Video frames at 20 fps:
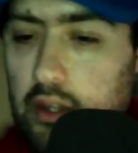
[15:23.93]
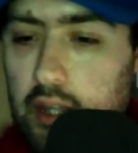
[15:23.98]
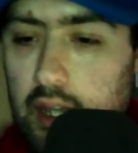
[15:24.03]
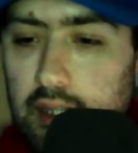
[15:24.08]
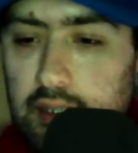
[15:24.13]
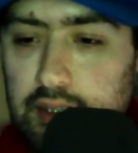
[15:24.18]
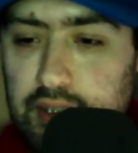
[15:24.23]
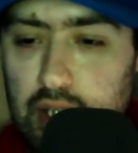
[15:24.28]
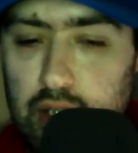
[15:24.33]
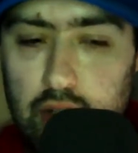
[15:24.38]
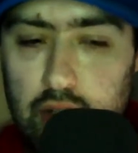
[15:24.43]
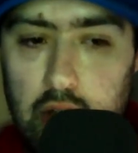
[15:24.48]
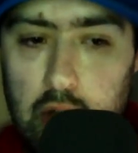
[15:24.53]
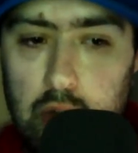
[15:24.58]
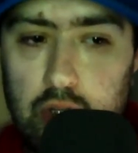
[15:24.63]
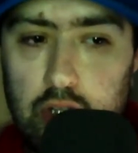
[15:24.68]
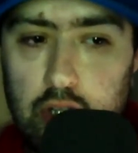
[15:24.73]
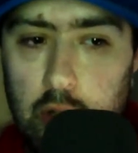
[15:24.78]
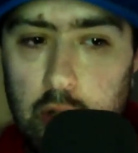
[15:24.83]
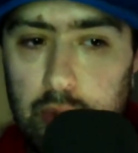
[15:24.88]
Okay, so the
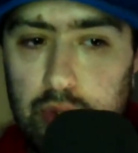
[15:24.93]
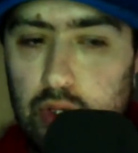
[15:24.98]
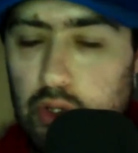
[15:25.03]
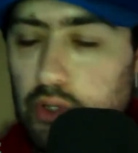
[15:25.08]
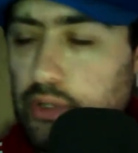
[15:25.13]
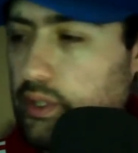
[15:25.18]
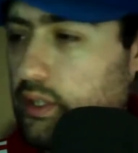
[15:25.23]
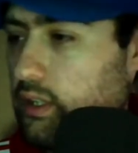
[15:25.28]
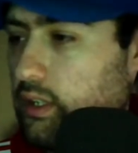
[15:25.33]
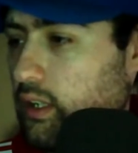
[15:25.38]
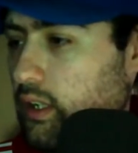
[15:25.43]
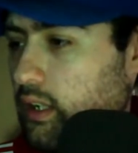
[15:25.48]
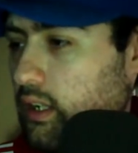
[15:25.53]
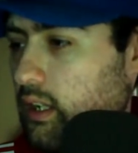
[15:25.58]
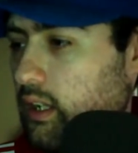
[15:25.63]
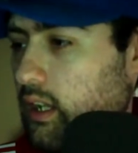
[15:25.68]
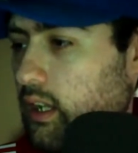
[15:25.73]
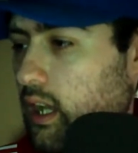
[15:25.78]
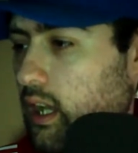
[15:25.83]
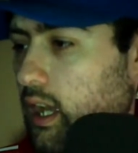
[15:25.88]
Holden Commodore,
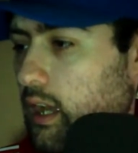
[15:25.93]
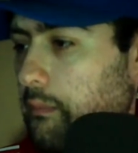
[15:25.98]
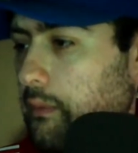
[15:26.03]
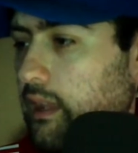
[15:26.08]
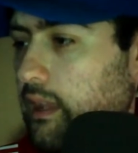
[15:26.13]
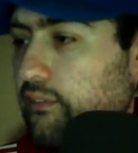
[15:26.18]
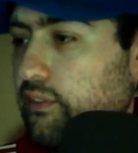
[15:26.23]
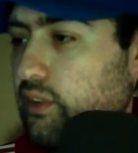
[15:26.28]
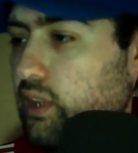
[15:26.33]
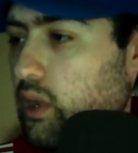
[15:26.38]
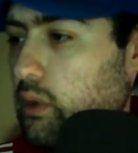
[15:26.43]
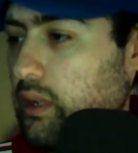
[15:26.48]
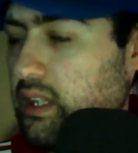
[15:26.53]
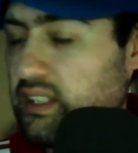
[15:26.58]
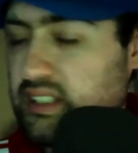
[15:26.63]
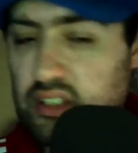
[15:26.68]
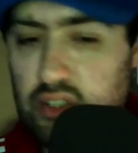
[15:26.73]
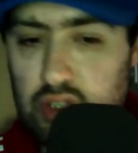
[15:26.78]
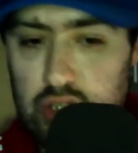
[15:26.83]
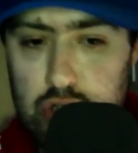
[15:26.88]
even though it's
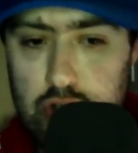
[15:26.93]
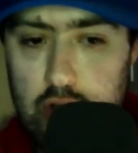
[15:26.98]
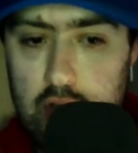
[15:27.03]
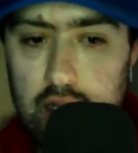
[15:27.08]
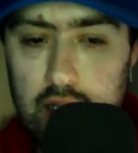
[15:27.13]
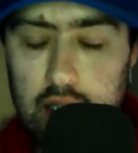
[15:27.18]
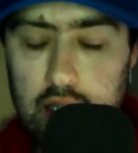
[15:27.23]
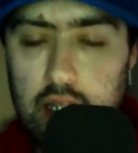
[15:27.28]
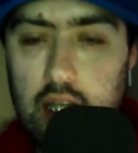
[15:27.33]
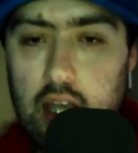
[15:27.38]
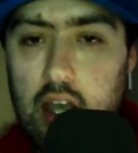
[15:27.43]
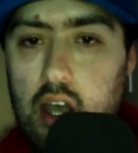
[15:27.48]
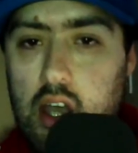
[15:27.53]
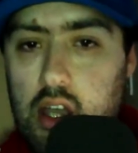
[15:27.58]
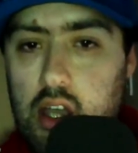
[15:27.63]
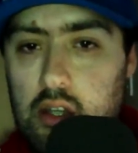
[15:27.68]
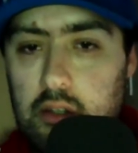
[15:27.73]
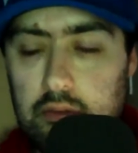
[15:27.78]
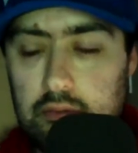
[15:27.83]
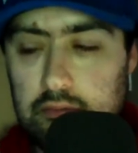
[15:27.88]
an Australian car,
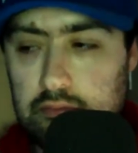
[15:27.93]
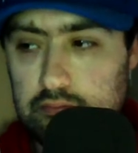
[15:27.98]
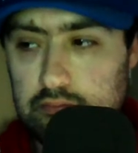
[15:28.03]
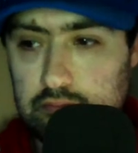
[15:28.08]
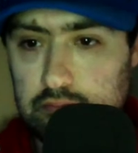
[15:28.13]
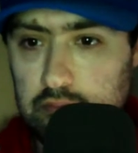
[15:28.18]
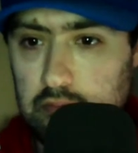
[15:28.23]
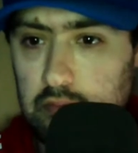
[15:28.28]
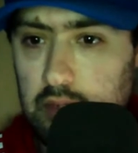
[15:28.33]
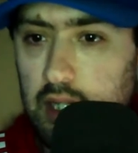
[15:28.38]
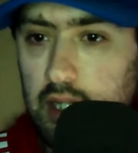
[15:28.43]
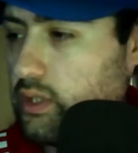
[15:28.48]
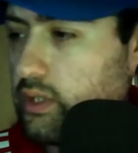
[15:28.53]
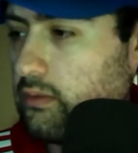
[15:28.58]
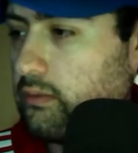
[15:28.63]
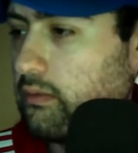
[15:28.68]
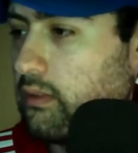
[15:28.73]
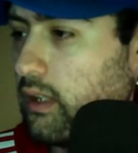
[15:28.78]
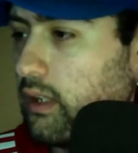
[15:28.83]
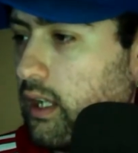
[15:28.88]
you know,
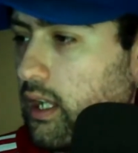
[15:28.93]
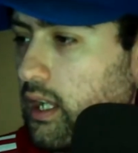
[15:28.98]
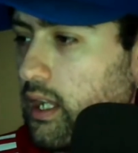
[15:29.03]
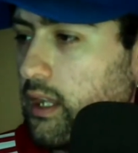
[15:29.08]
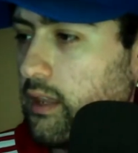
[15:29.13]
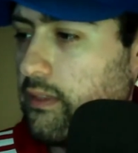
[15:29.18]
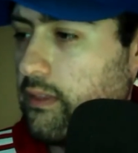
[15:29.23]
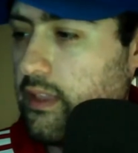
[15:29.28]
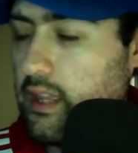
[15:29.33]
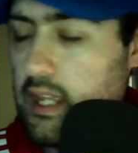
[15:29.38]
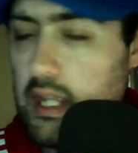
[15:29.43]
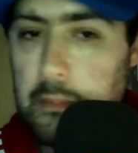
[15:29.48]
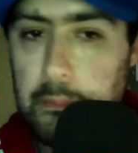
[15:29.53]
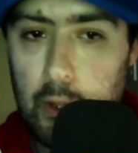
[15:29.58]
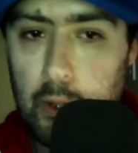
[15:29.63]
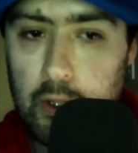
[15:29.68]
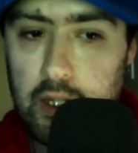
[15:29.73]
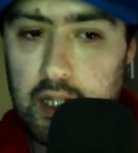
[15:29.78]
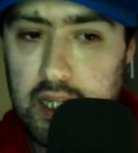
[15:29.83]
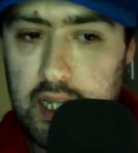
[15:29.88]

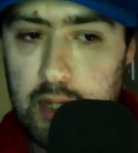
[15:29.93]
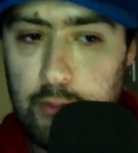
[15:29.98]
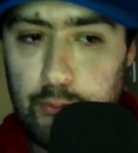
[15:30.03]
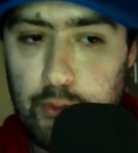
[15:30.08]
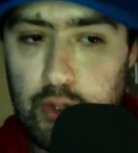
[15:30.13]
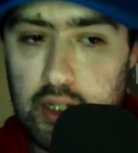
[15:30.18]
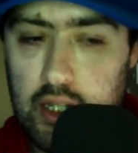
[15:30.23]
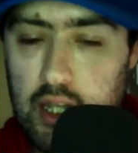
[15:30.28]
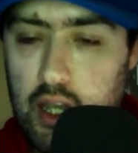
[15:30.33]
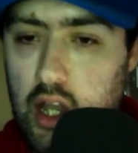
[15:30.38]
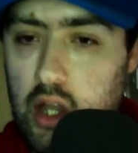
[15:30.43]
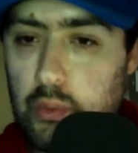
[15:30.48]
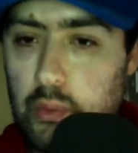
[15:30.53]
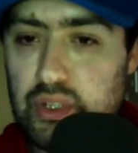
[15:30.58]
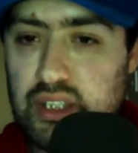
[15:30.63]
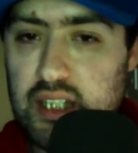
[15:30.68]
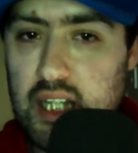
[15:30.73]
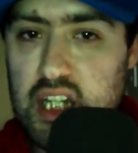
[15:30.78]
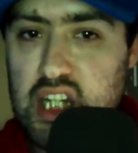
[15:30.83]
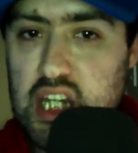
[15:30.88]
the body kit for the
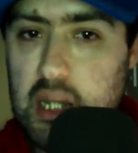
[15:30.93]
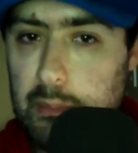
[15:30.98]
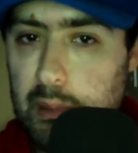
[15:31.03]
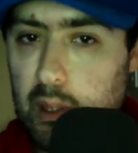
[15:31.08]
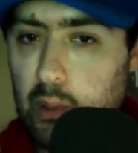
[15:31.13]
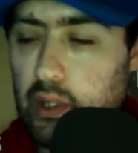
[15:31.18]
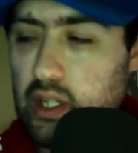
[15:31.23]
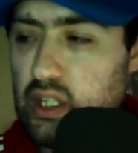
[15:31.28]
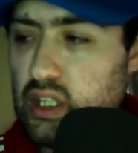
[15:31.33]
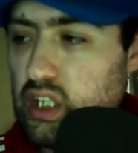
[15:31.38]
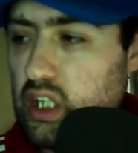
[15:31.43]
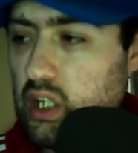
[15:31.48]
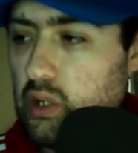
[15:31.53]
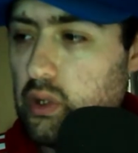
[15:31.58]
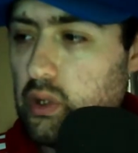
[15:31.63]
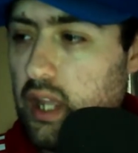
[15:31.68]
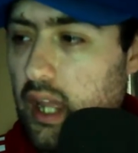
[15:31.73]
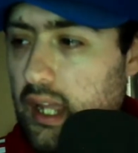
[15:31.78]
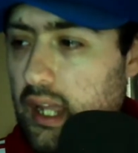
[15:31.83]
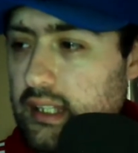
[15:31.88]
car was actually built in
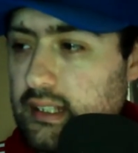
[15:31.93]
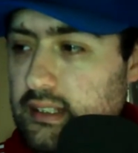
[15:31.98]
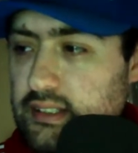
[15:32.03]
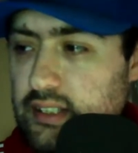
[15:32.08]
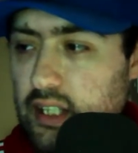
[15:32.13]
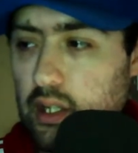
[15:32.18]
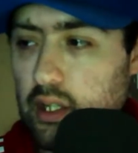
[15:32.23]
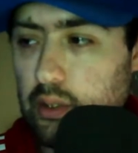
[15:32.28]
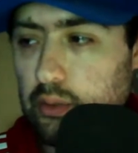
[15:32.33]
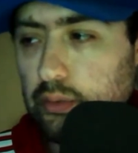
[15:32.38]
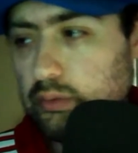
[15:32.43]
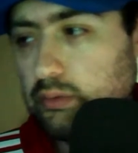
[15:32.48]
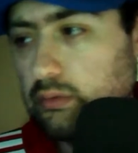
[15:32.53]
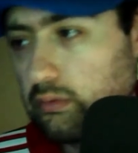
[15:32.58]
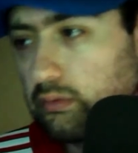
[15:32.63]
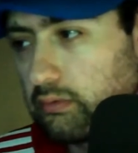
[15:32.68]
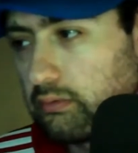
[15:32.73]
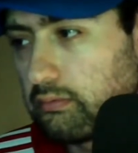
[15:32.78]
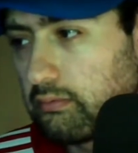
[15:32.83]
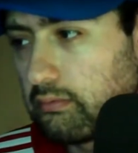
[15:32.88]
the UK. So
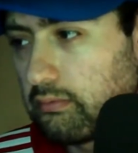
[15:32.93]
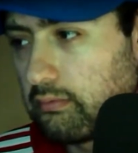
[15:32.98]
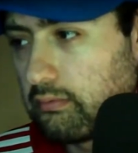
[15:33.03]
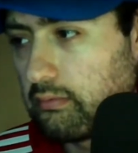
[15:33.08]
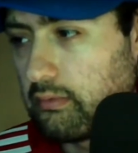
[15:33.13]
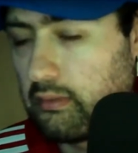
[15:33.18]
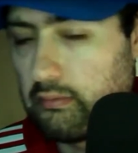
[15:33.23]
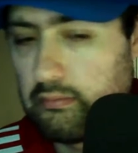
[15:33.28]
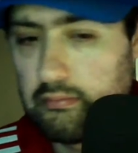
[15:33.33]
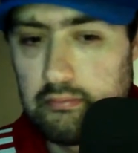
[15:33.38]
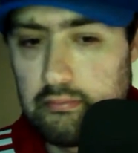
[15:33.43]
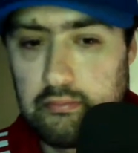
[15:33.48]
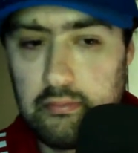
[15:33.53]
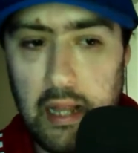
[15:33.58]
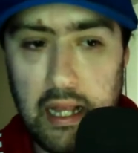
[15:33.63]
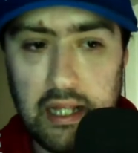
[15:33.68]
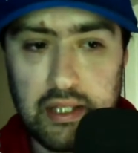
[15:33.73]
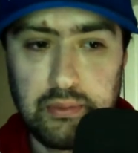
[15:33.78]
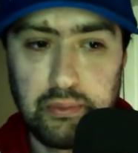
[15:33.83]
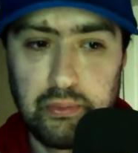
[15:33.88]

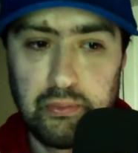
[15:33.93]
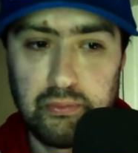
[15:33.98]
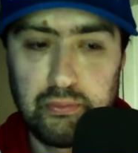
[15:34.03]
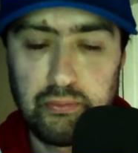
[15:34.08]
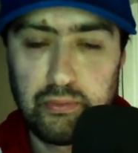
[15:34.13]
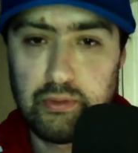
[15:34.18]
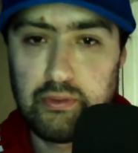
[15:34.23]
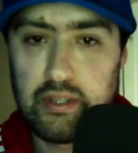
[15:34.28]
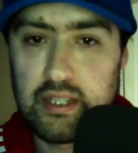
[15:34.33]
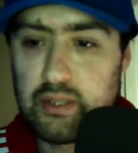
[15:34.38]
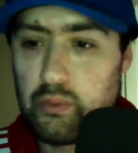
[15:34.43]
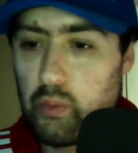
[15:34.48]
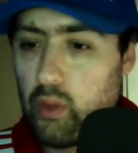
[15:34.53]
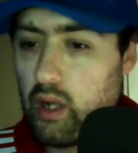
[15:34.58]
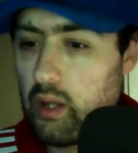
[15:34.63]
that's the reason